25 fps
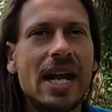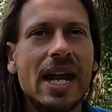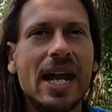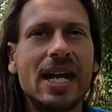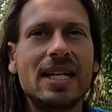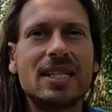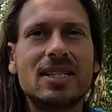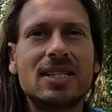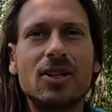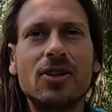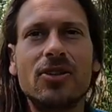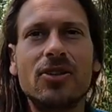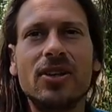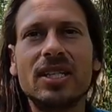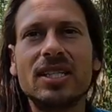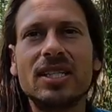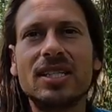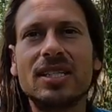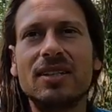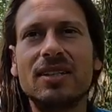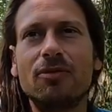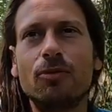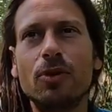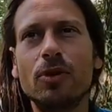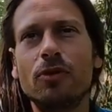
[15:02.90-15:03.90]
And so this,
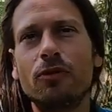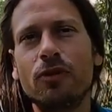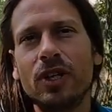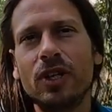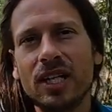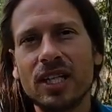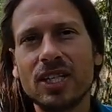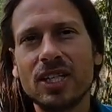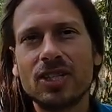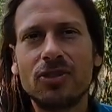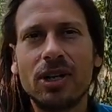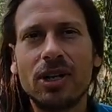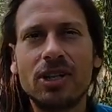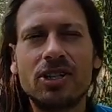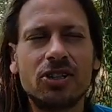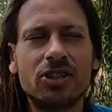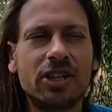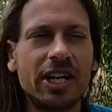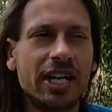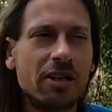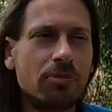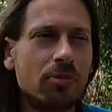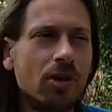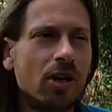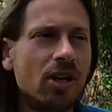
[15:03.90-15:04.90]
with Venus
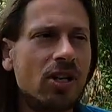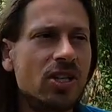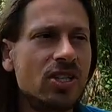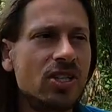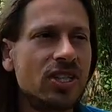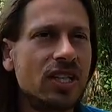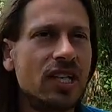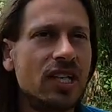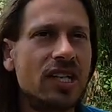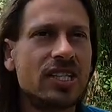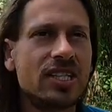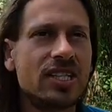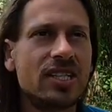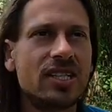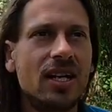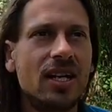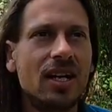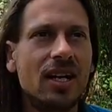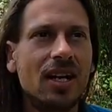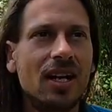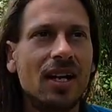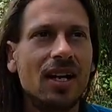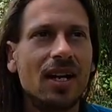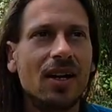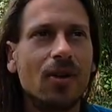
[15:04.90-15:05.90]
retrograde and Mars there, it's,
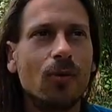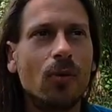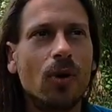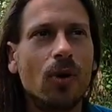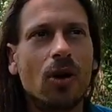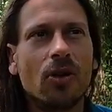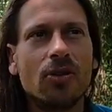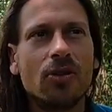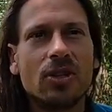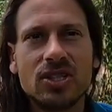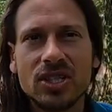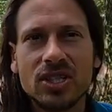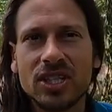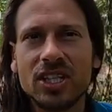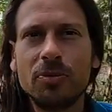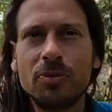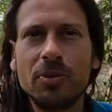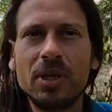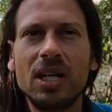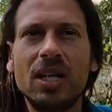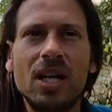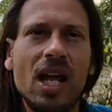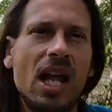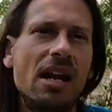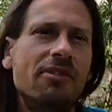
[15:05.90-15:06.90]
well, there's going to
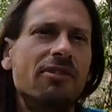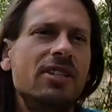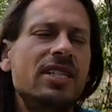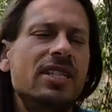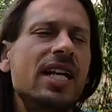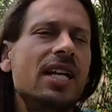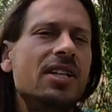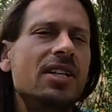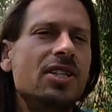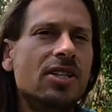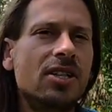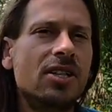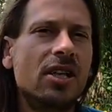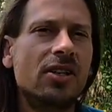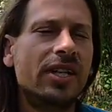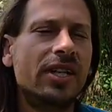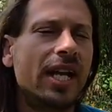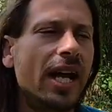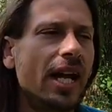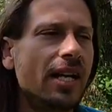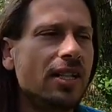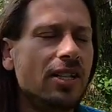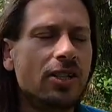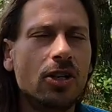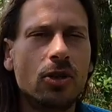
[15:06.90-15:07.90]
be a lot of attention on
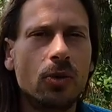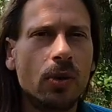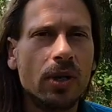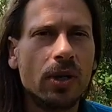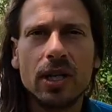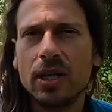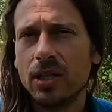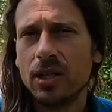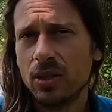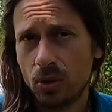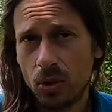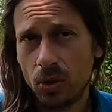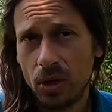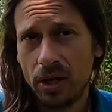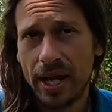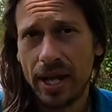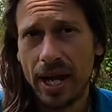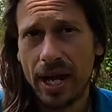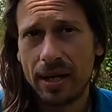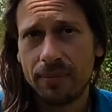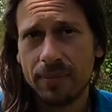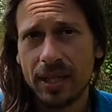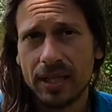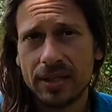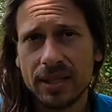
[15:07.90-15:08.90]
that, and you don't want to ignore
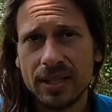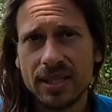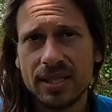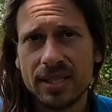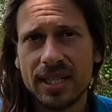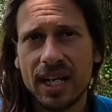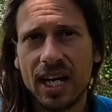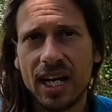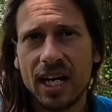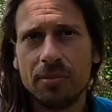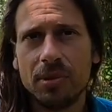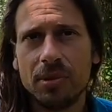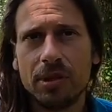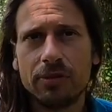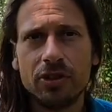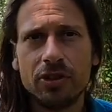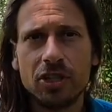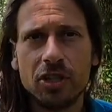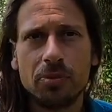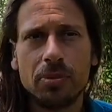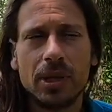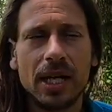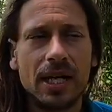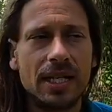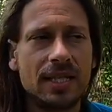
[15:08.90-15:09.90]
that at this time if you're
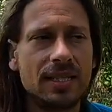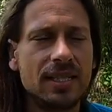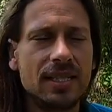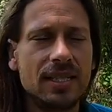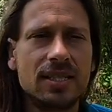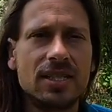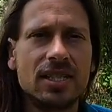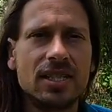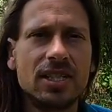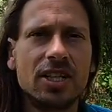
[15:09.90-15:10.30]
a Pisces.